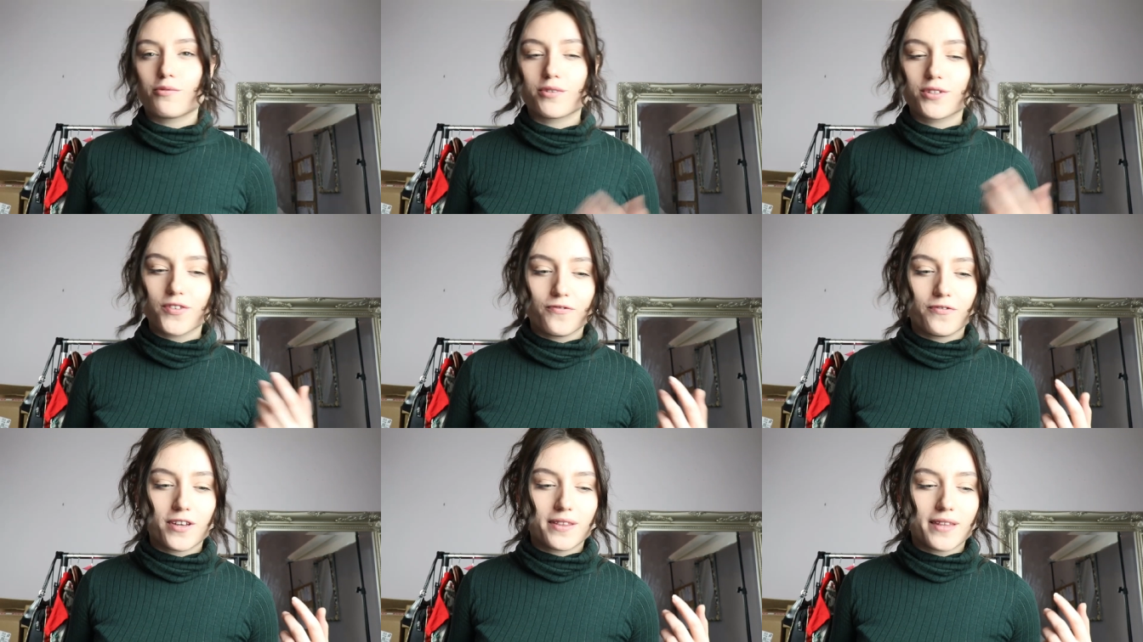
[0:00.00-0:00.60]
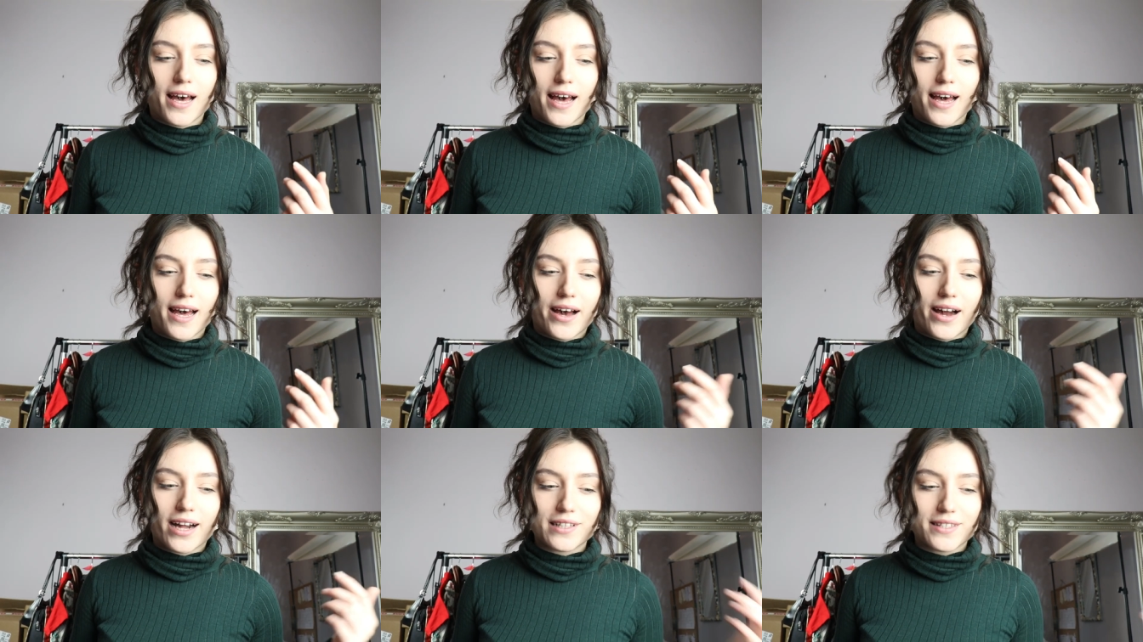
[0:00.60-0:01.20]
It was something that
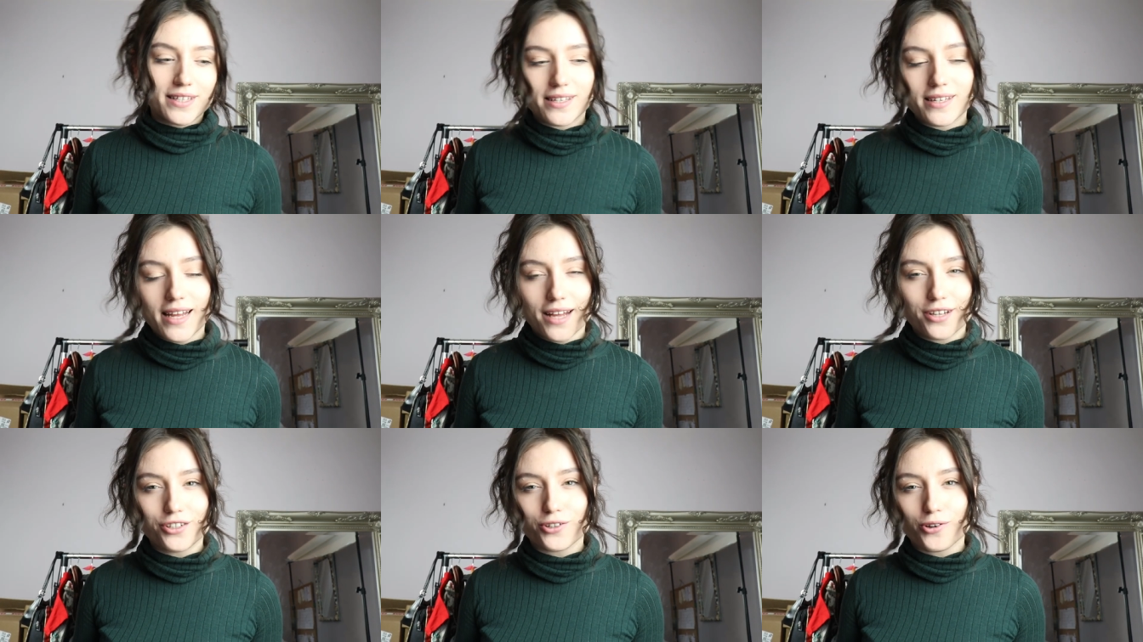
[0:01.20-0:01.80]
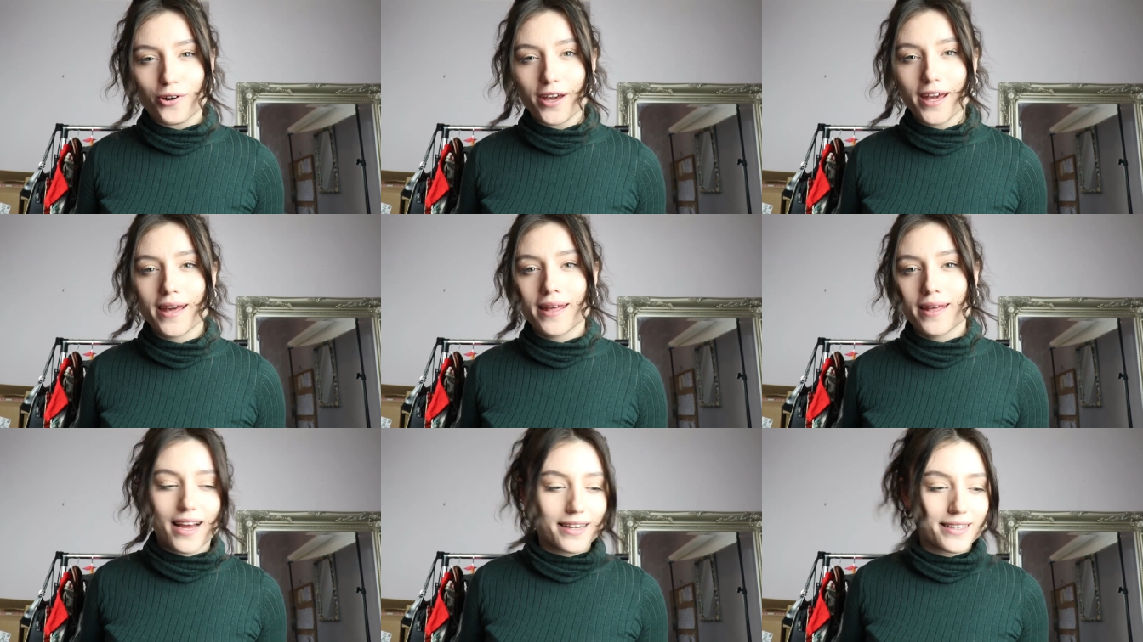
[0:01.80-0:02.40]
I didn't
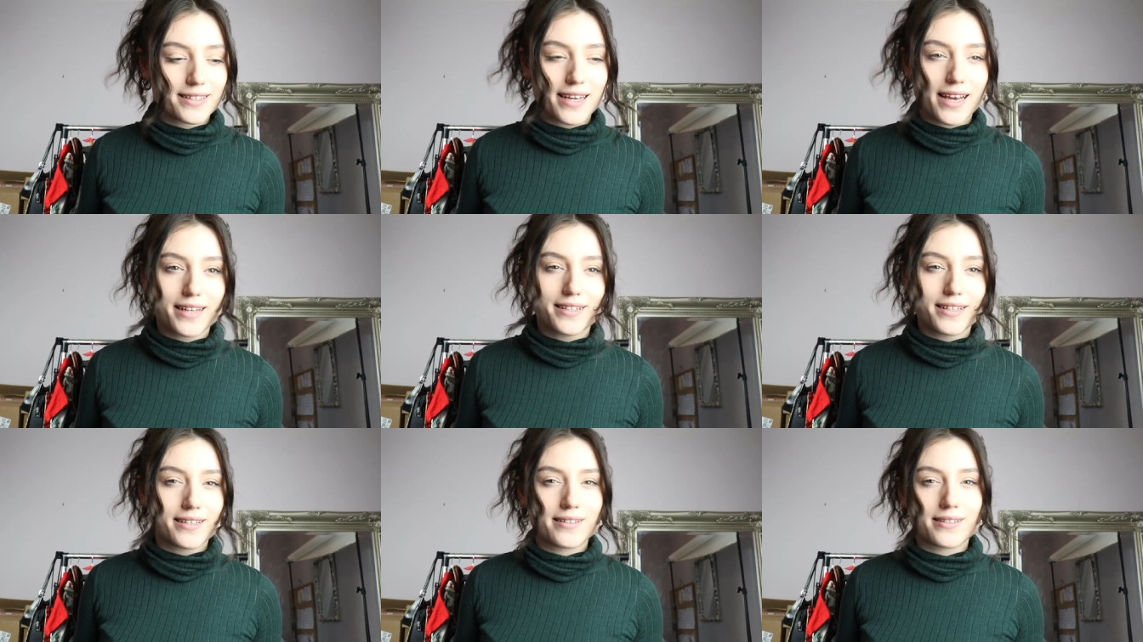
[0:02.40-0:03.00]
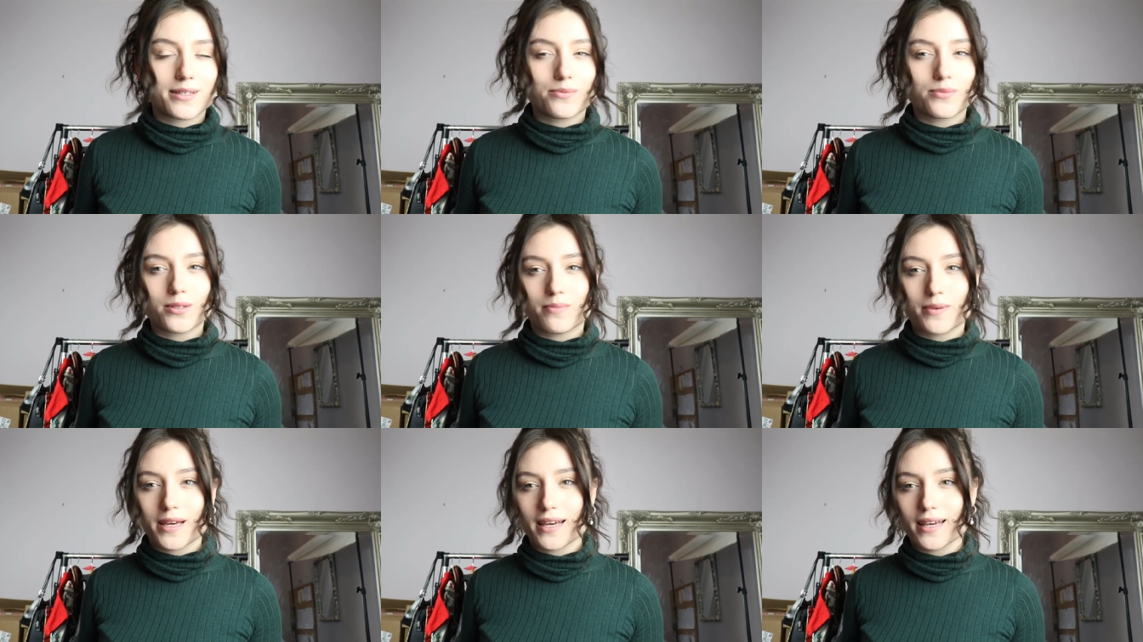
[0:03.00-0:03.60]
enjoy, and I didn't seem
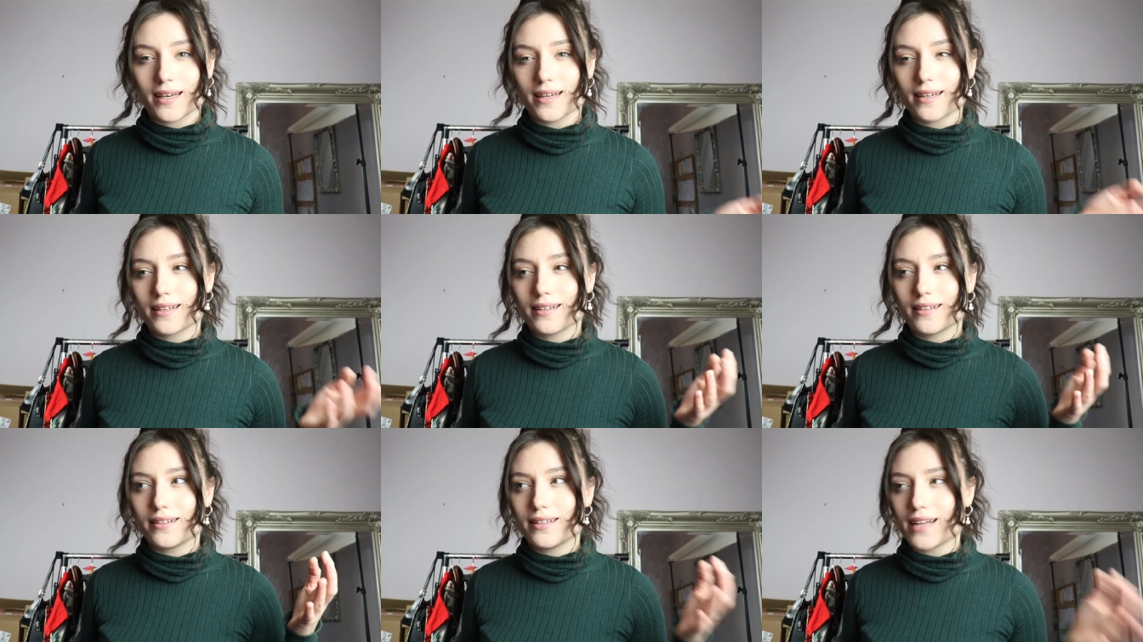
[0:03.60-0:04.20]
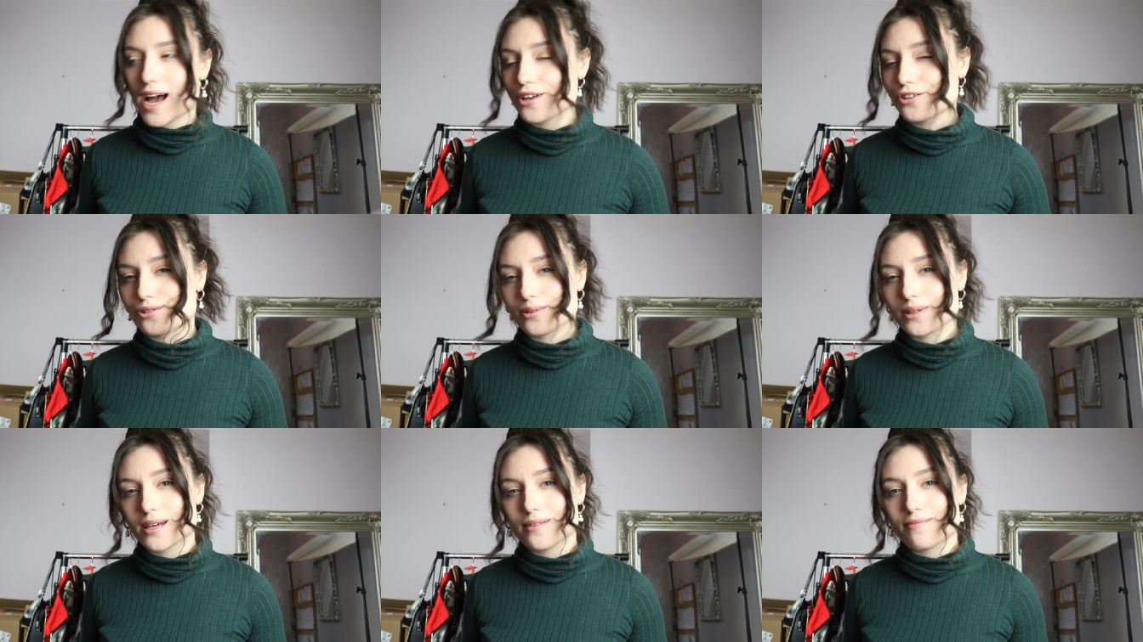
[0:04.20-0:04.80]
to be
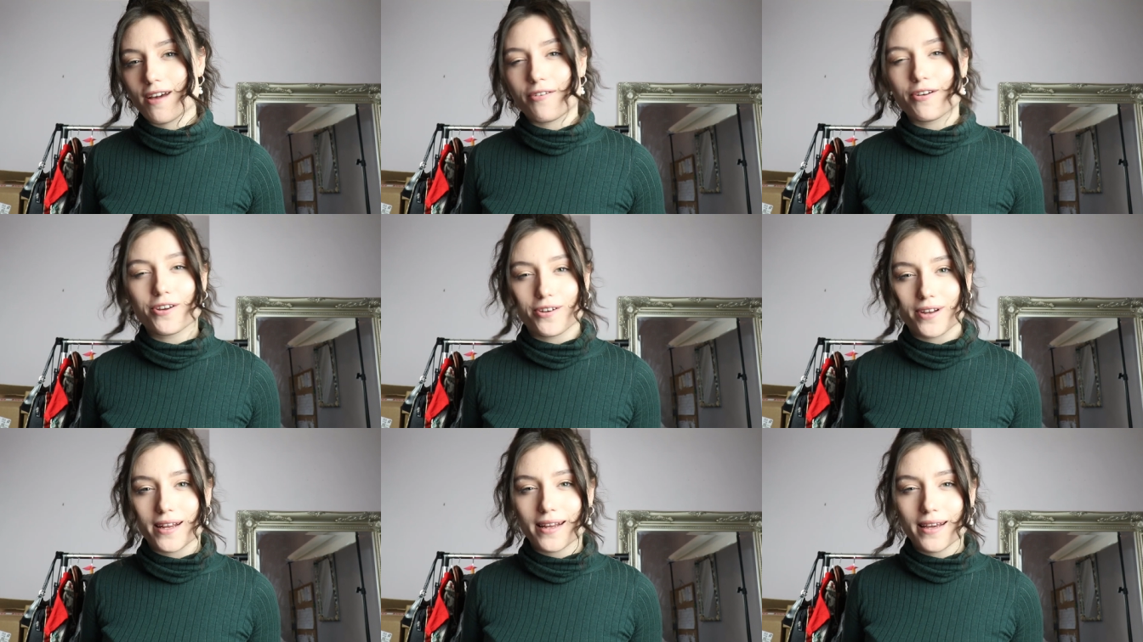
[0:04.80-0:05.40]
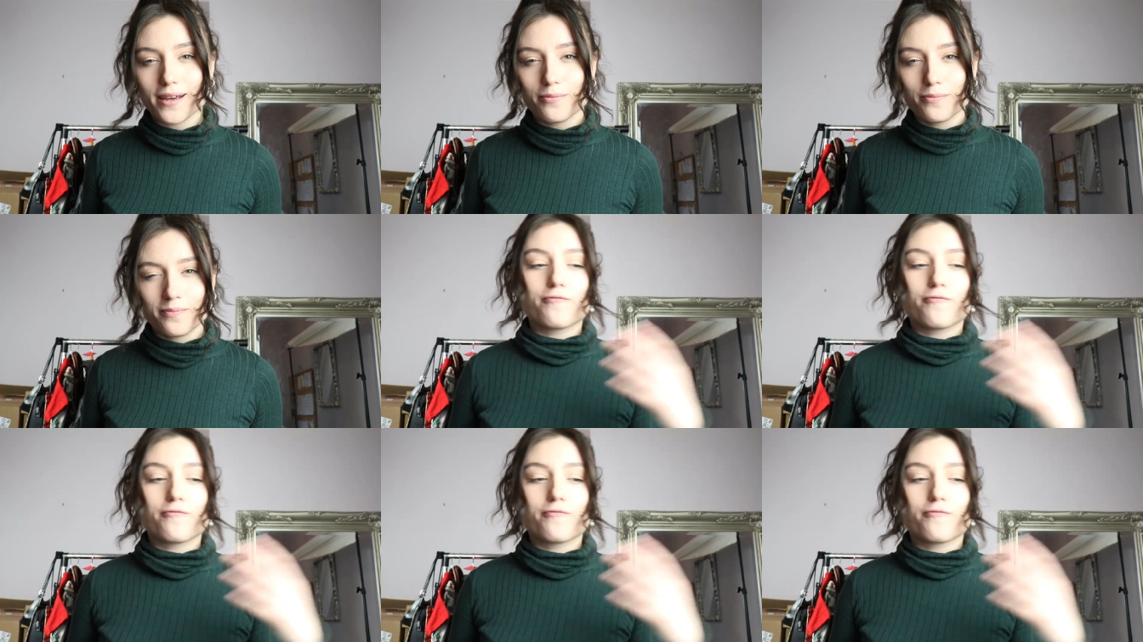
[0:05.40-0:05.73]
naturally very good at it.